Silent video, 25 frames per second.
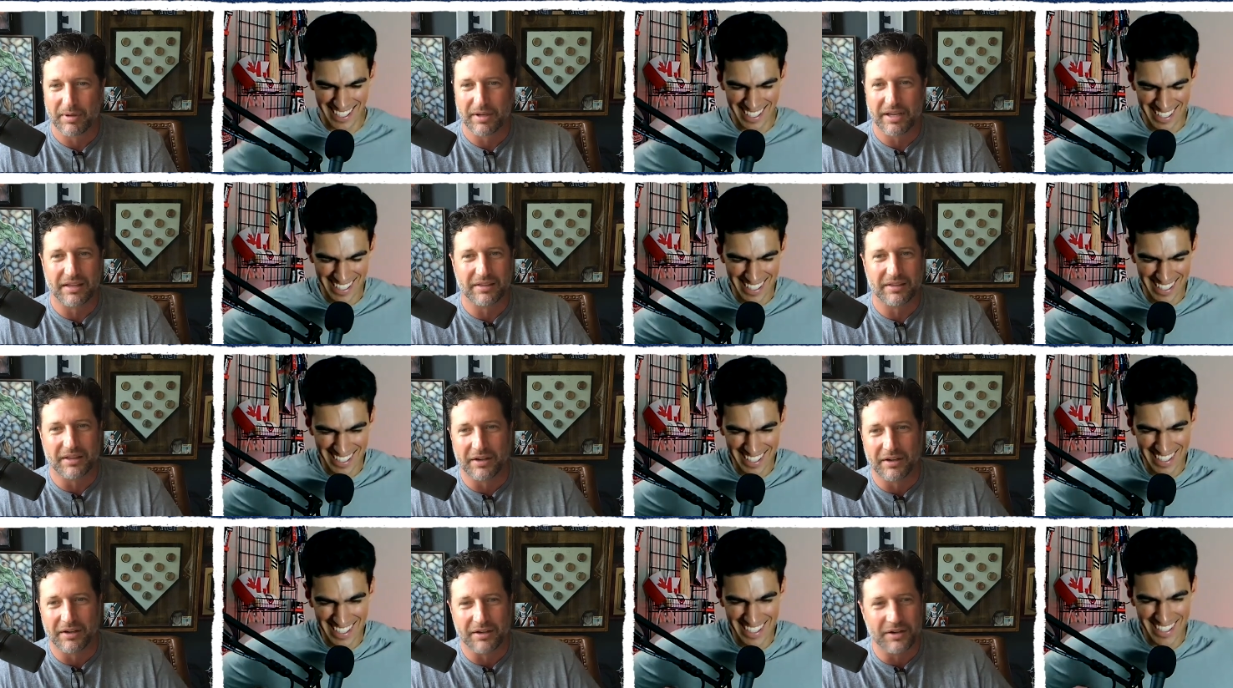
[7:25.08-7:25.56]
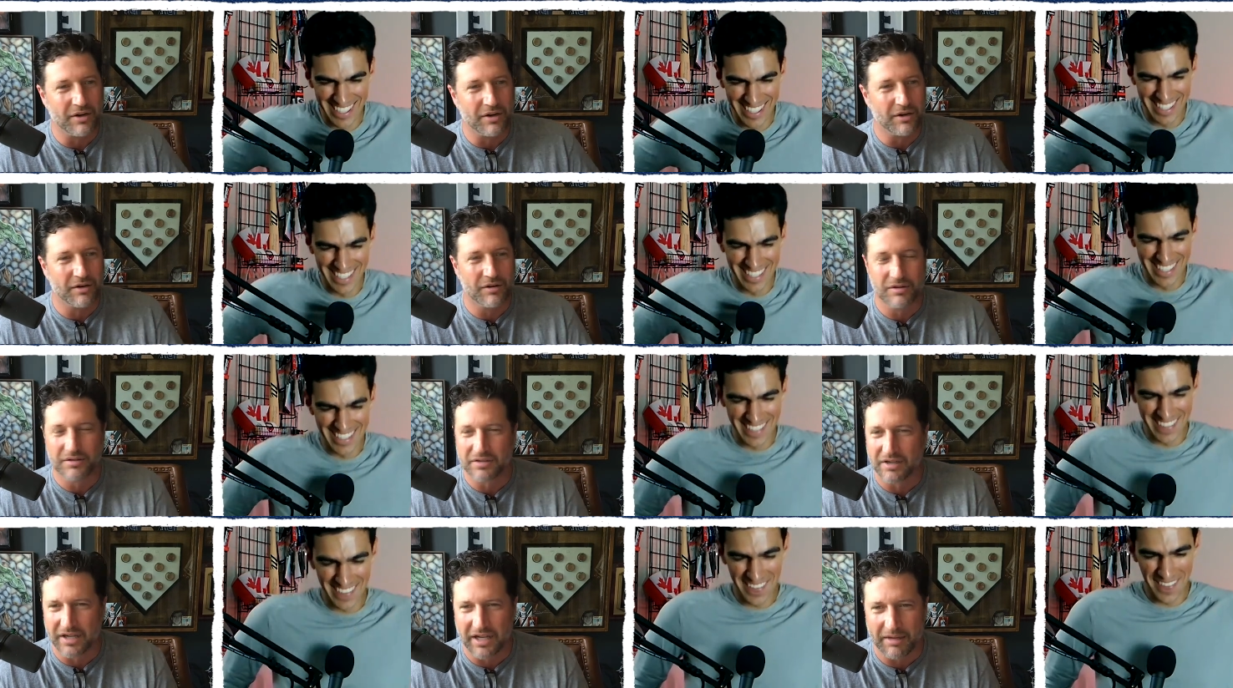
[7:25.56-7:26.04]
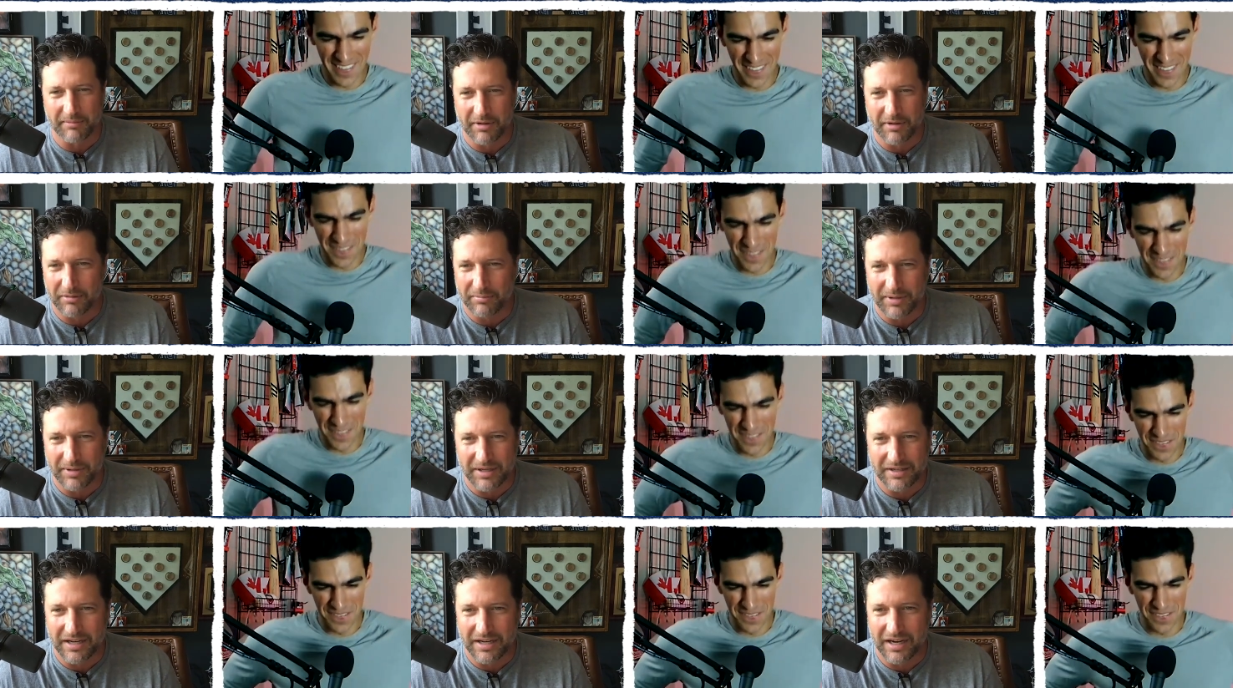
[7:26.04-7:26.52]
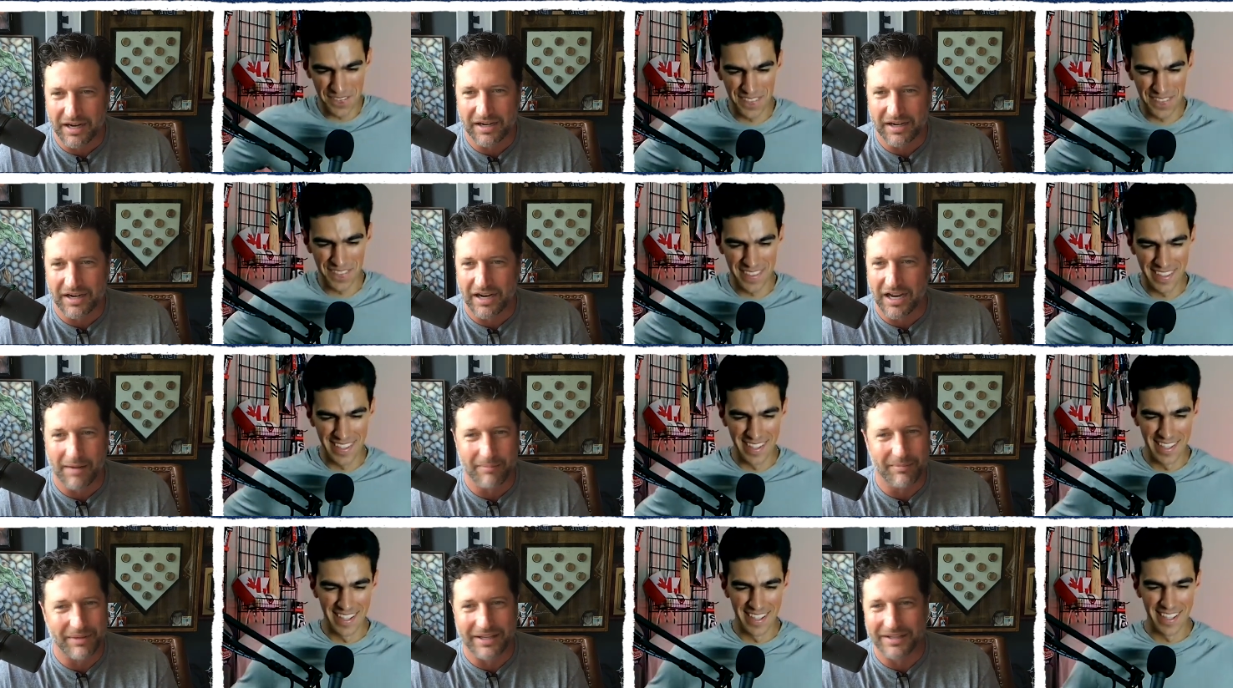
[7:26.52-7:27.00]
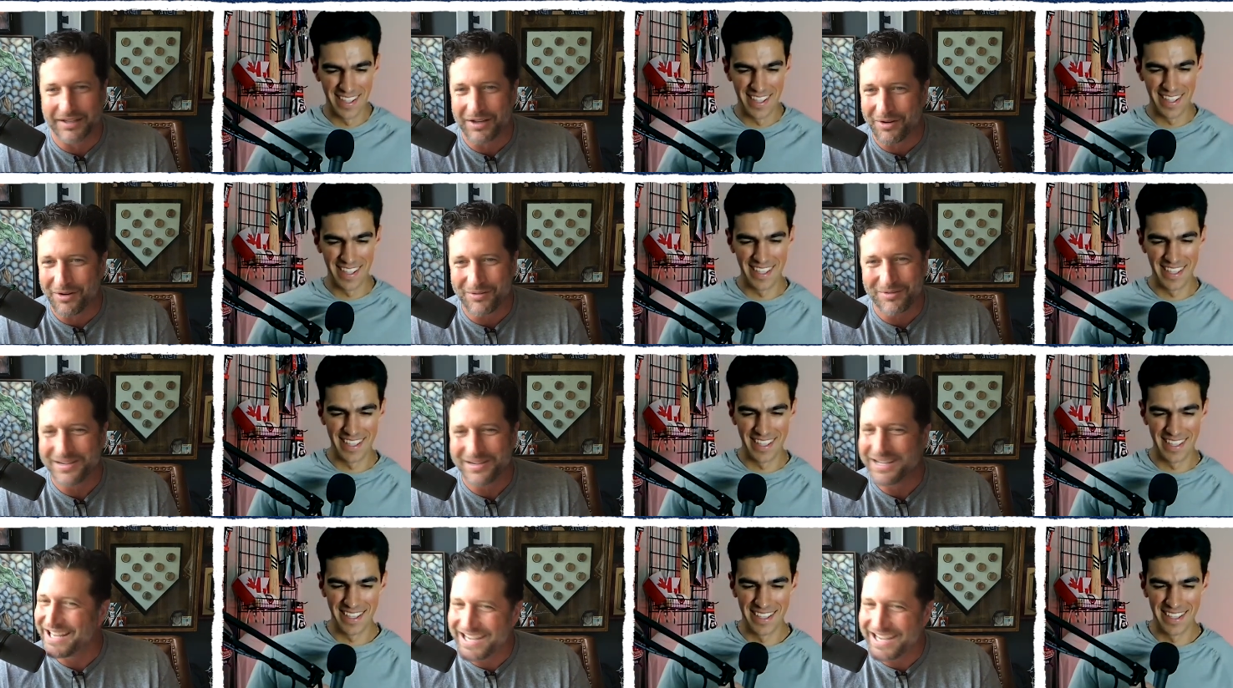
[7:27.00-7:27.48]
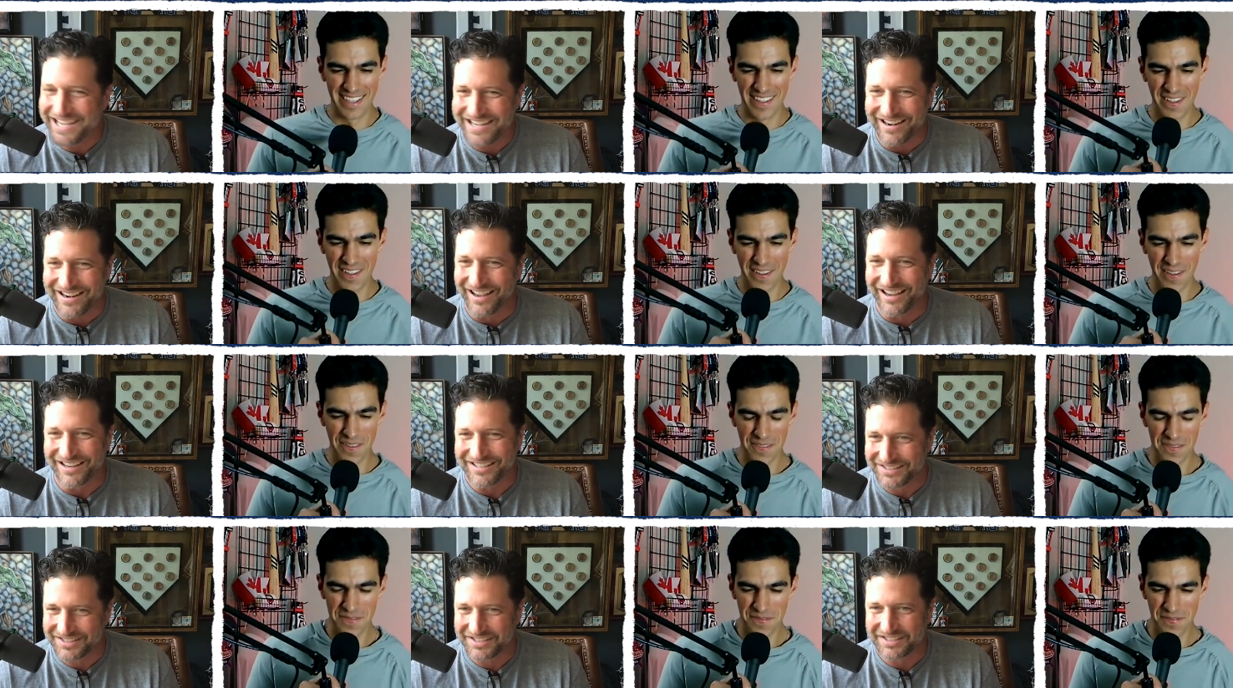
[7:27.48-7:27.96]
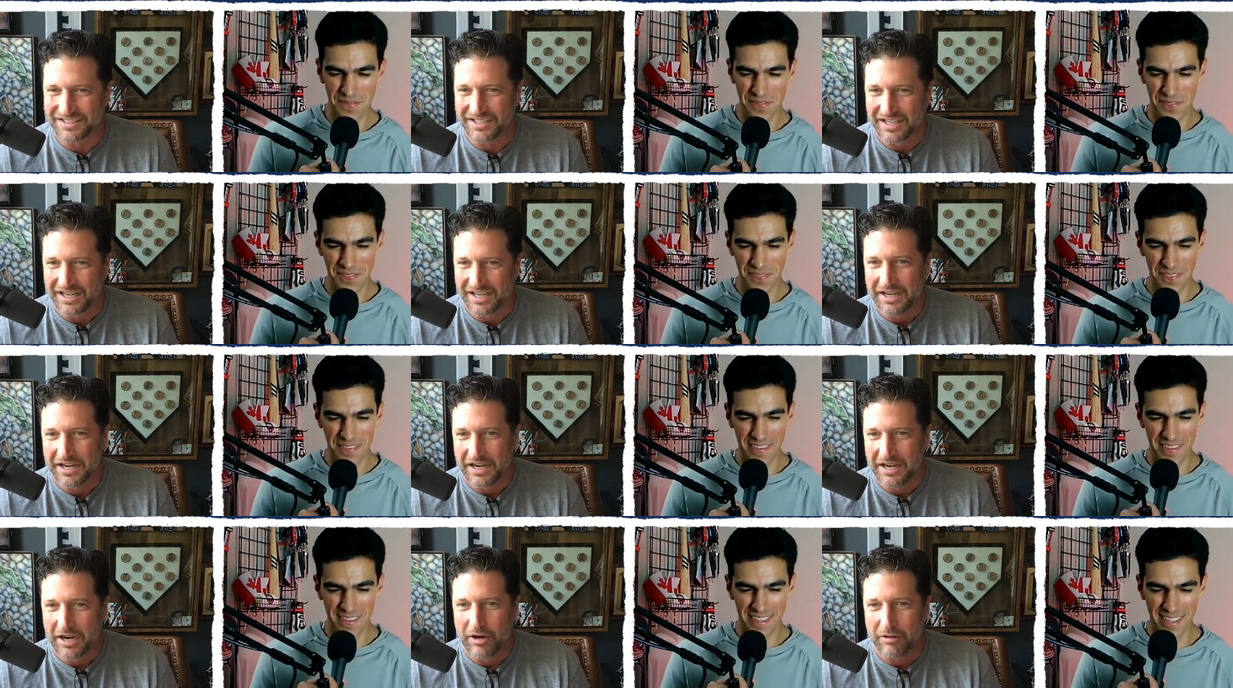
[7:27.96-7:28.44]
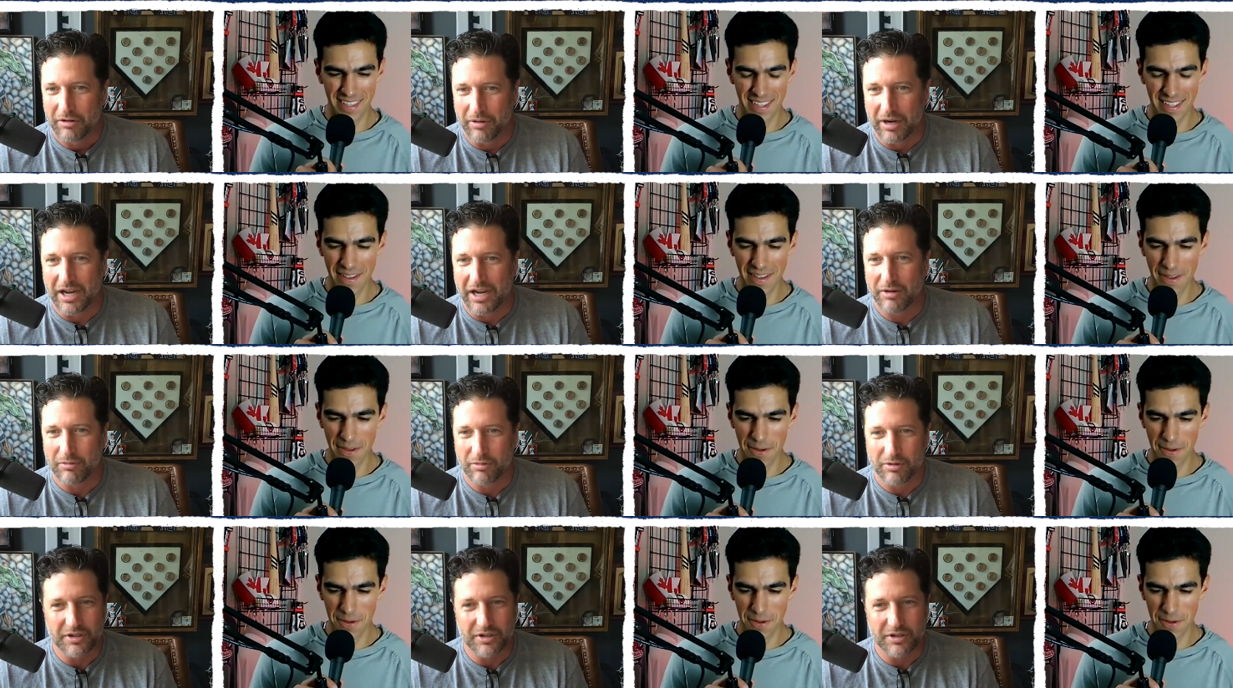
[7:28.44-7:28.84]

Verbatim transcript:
Speaker 1: get their news on MLB.com. They don't need us, right?